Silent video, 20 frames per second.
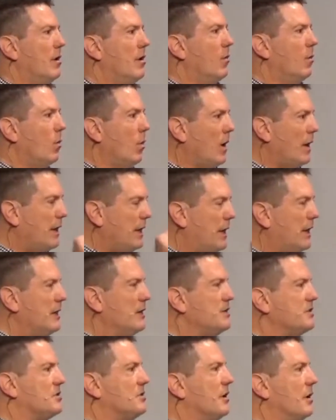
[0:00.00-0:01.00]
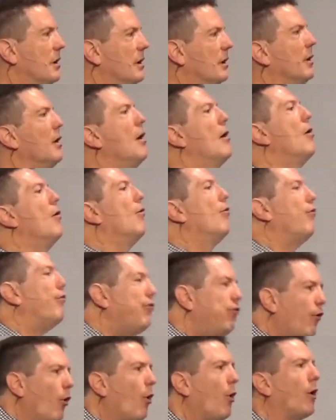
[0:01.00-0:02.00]
what He has done
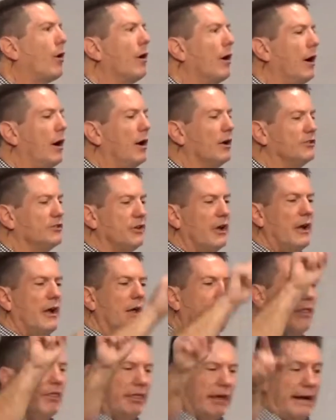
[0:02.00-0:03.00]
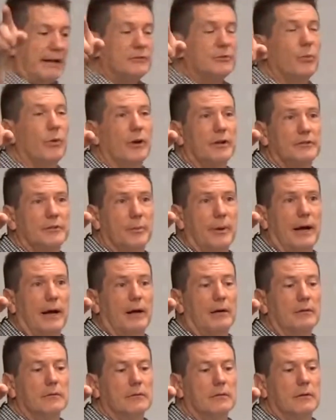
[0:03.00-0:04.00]
for us. That's what it's
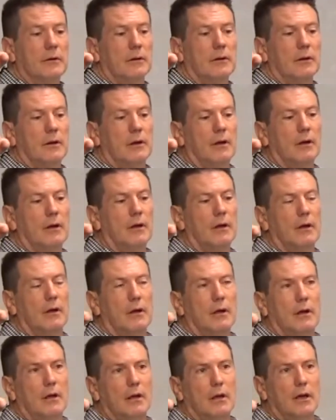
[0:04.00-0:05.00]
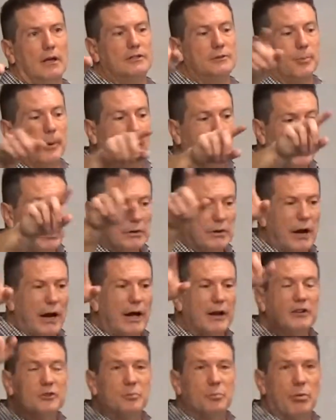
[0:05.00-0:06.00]
about. It's about what
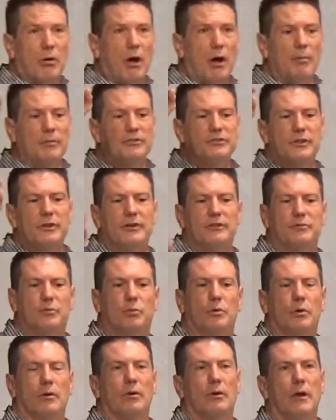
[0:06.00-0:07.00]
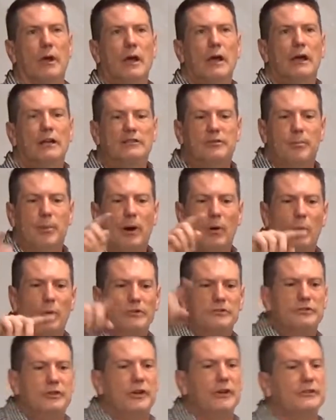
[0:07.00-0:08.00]
God has promised in His Word. It's about
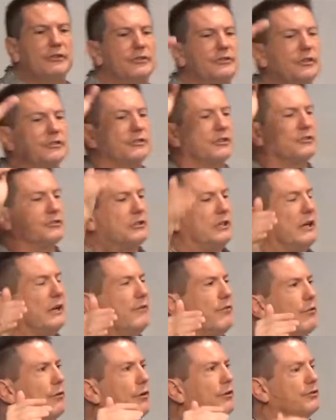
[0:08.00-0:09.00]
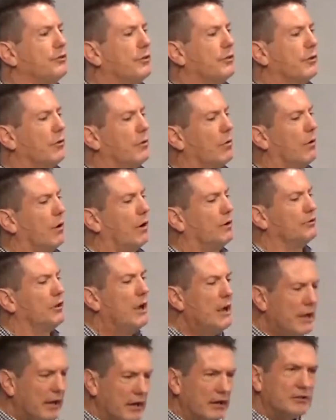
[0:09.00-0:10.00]
what Jesus has achieved for us on the cross.
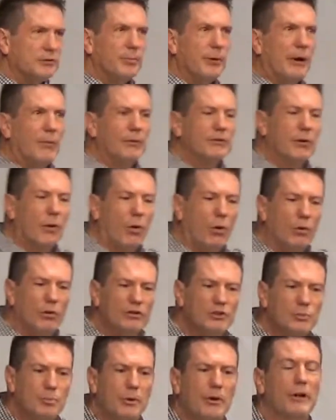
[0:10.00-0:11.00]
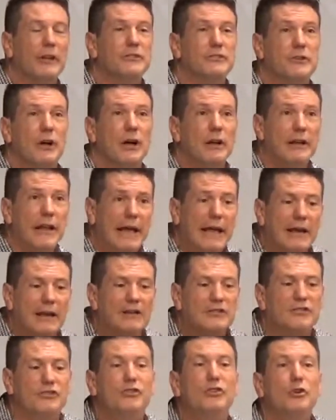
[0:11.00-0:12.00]
And it's about what the Holy Spirit has done and
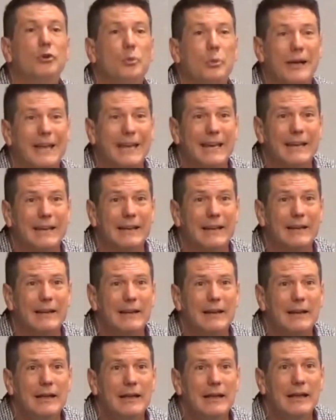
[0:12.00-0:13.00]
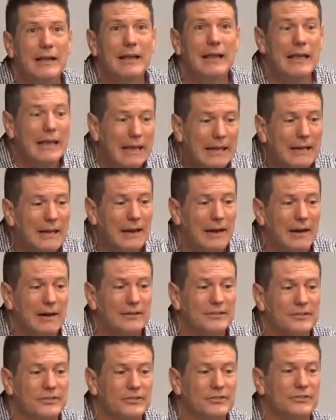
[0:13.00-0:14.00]
is doing in
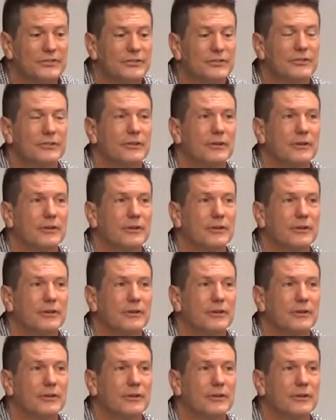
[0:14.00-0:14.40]
us.